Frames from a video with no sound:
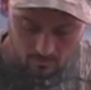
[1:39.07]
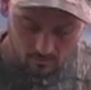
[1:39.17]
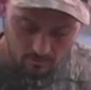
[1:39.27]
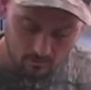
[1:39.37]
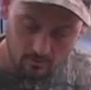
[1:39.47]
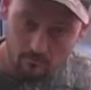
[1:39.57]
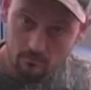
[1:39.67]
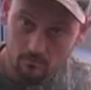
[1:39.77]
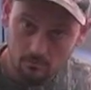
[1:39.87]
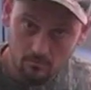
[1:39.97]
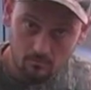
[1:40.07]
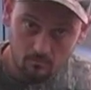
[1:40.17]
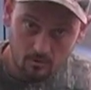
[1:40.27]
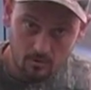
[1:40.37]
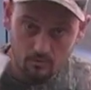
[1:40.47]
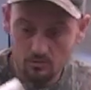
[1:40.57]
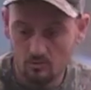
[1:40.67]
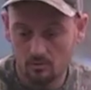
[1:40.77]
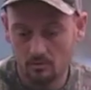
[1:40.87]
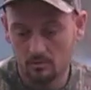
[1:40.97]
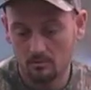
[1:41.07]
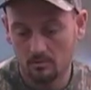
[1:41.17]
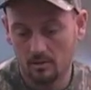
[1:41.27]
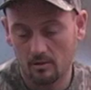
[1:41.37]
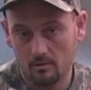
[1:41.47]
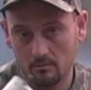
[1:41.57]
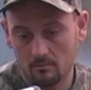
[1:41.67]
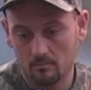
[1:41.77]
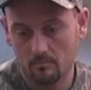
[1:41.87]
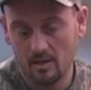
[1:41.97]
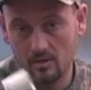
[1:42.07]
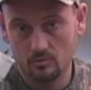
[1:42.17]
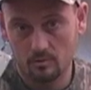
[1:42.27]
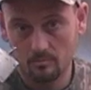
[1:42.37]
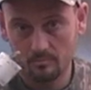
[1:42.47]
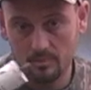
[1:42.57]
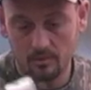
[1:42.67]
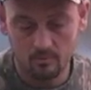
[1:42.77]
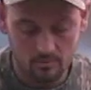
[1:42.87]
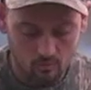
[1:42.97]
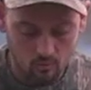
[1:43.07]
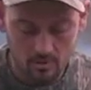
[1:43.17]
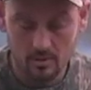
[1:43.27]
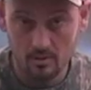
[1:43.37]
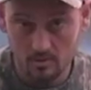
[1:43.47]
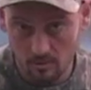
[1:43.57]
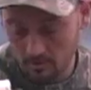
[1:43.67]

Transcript: We're going to use the drill in a mandrel bit with a hole cutting saw